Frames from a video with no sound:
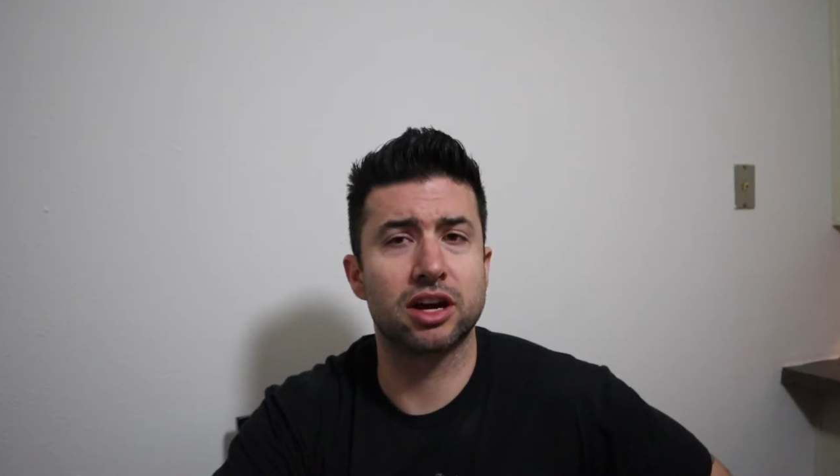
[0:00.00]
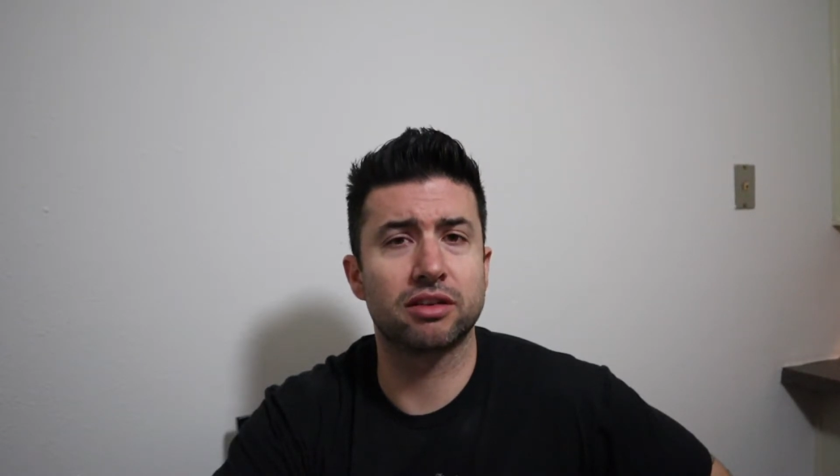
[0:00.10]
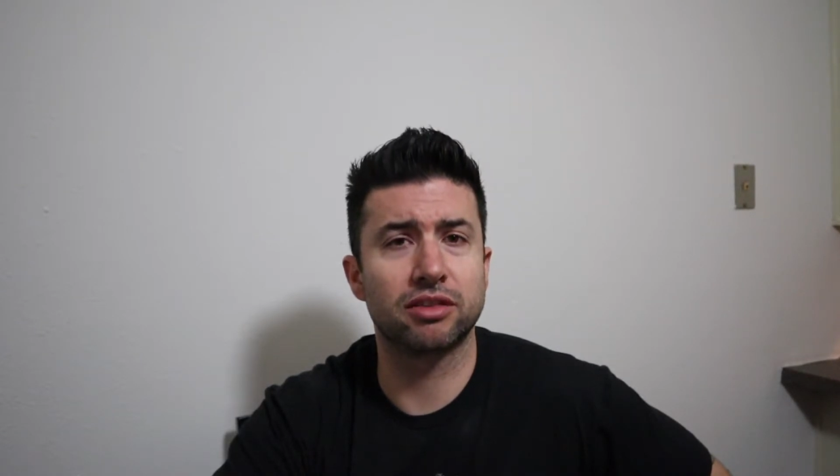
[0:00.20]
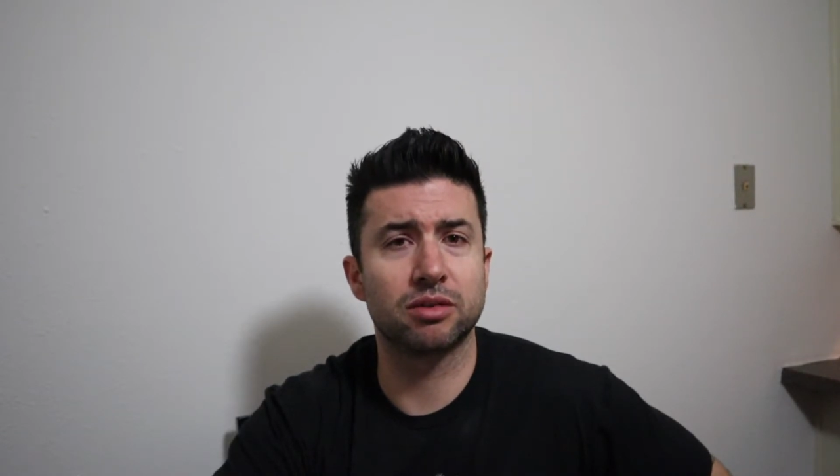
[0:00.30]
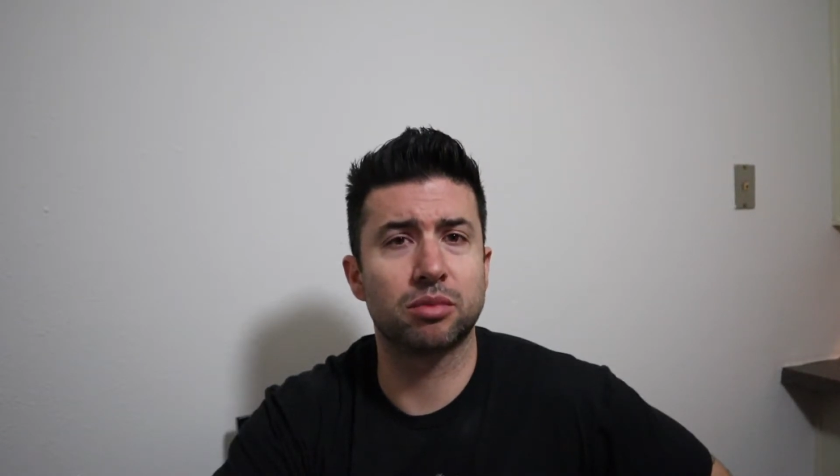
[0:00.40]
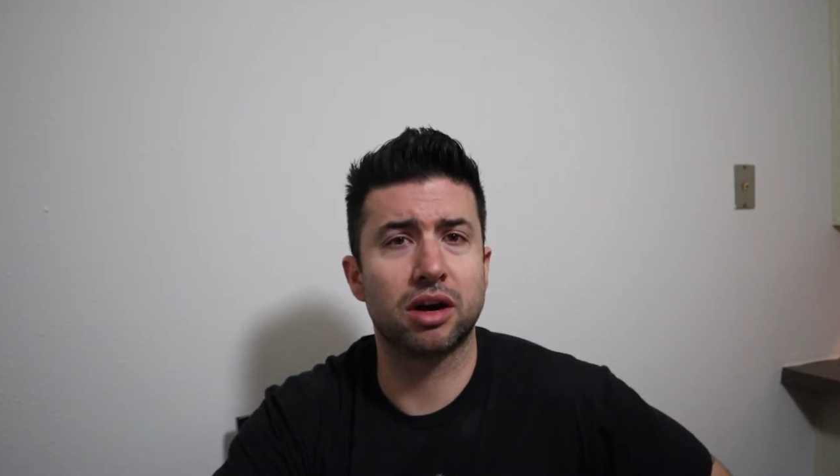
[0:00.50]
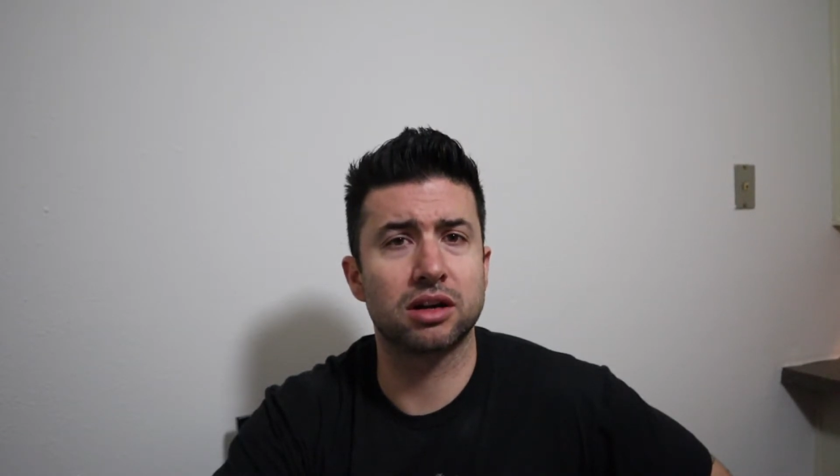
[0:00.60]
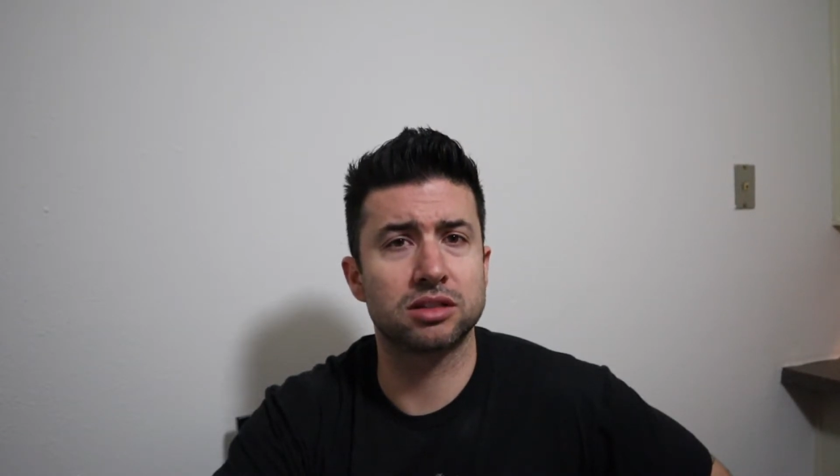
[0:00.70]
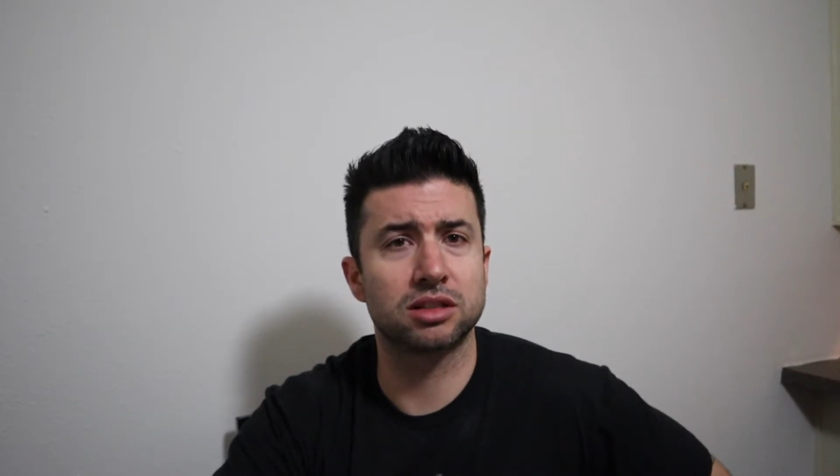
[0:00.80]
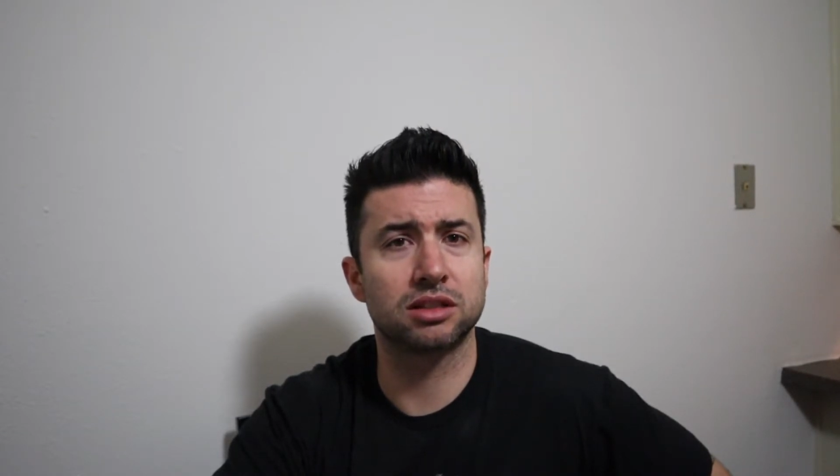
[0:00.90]
I V
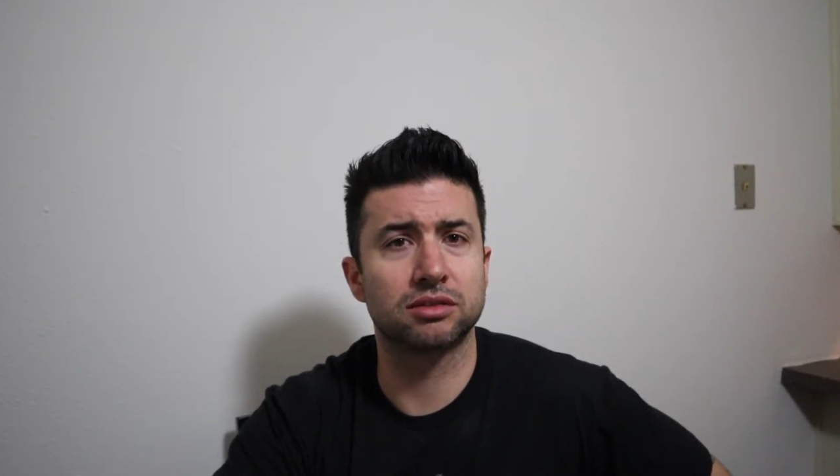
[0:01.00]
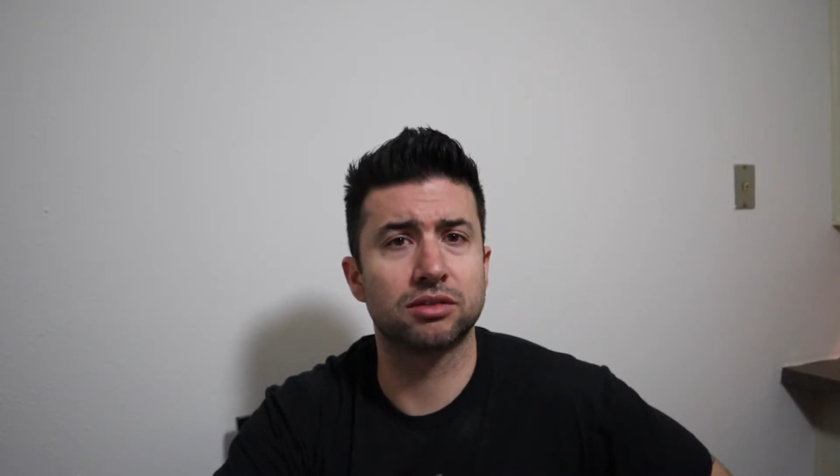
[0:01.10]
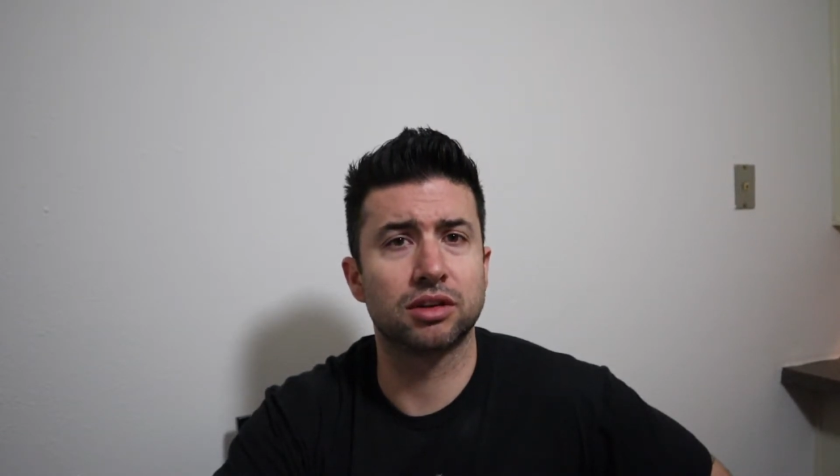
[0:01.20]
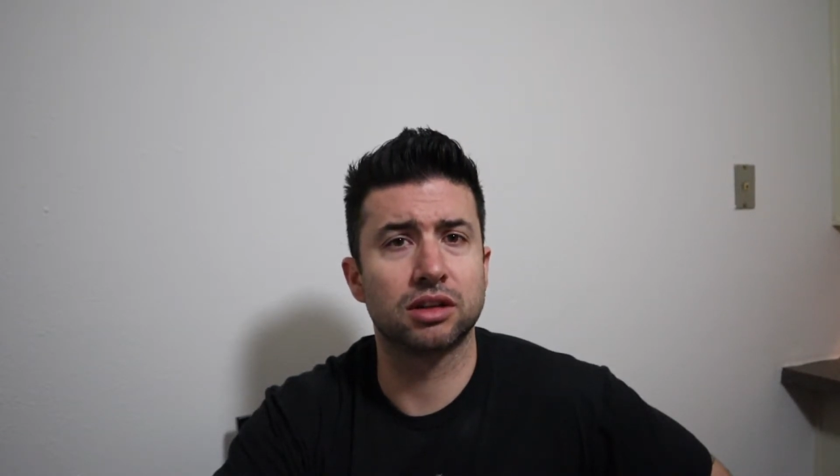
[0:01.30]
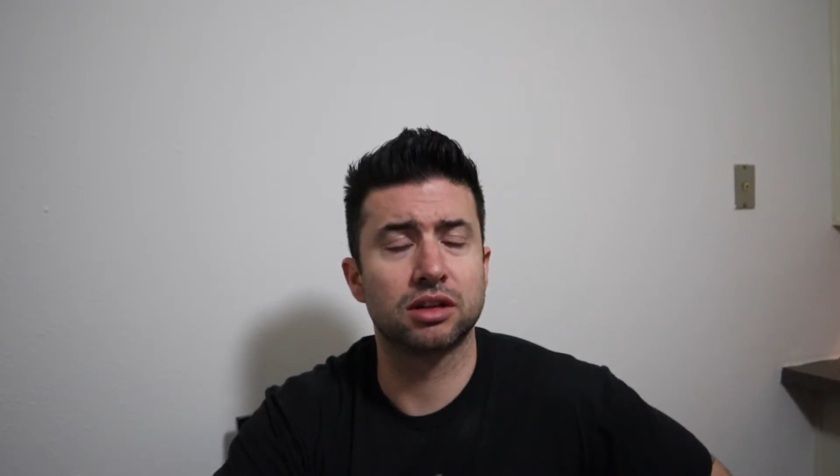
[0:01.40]
positive.